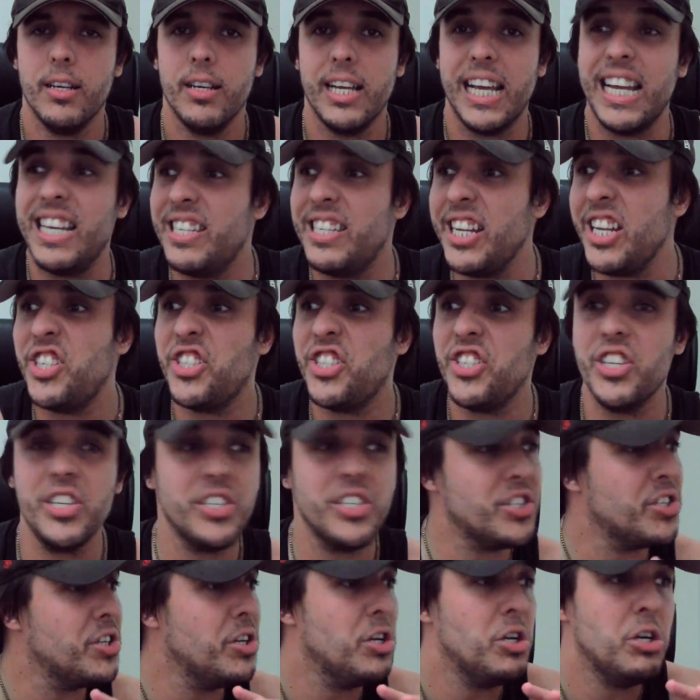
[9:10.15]

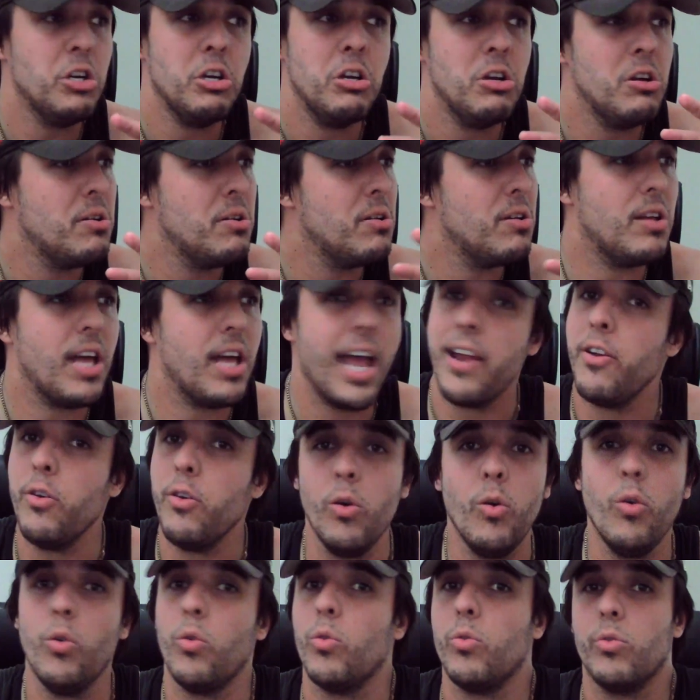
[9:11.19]
Indigenous and
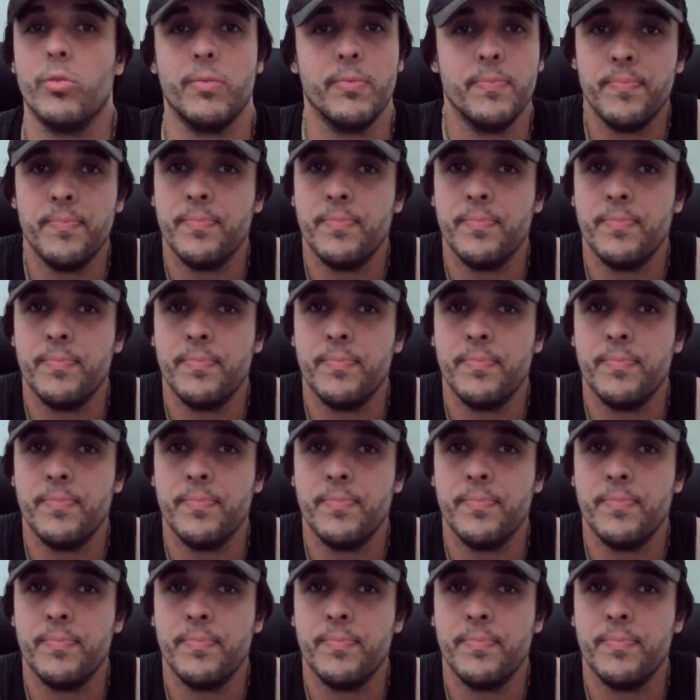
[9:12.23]
all.